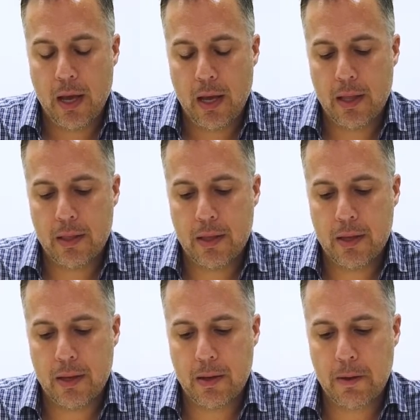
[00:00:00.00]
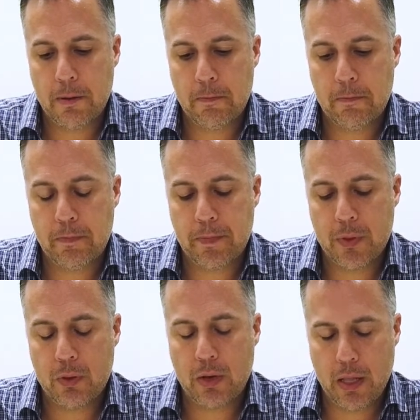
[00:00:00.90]
and um,
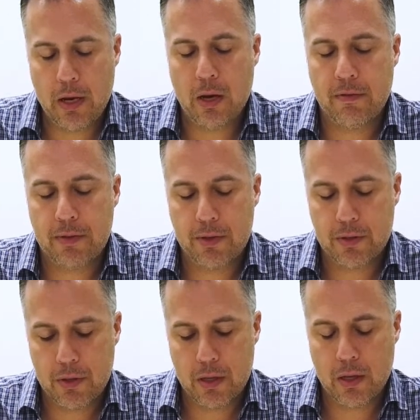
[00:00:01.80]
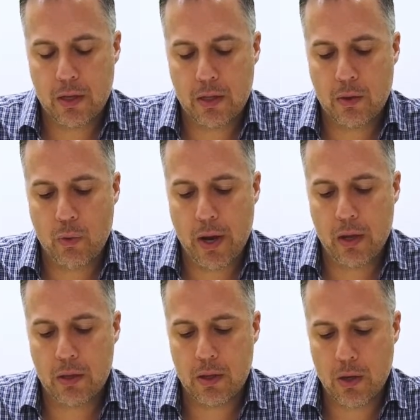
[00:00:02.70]
to clean off the the
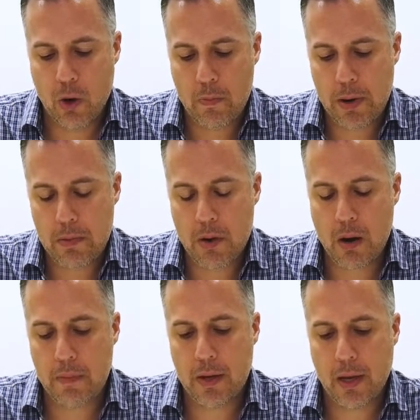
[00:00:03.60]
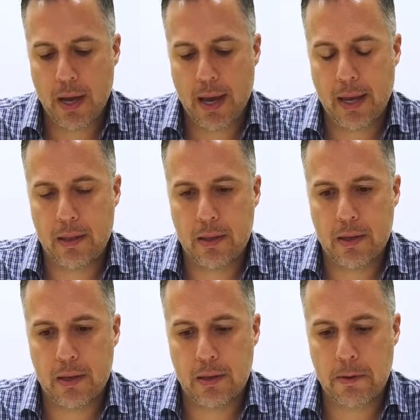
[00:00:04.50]
weld, open them up,
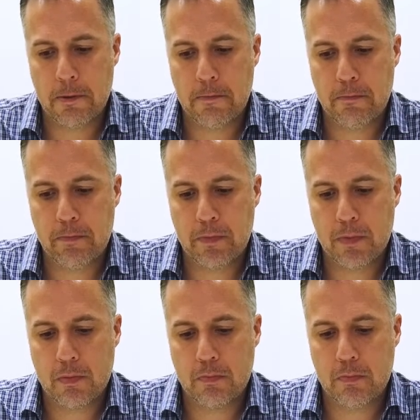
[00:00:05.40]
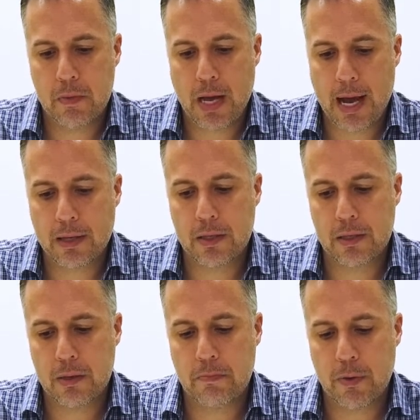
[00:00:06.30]
and um, act
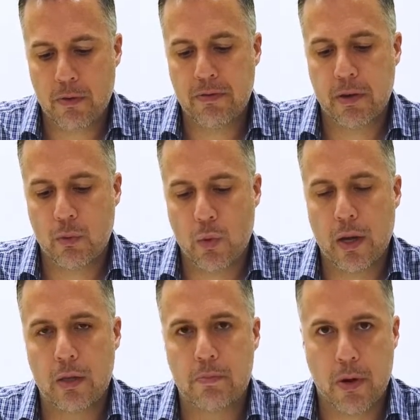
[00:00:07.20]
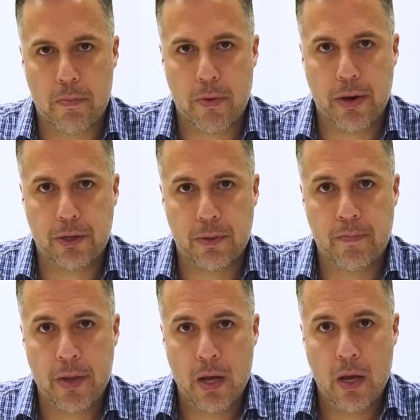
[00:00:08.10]
as a perfect weld
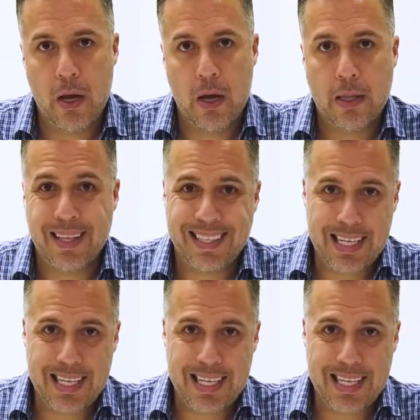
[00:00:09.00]
preparation. The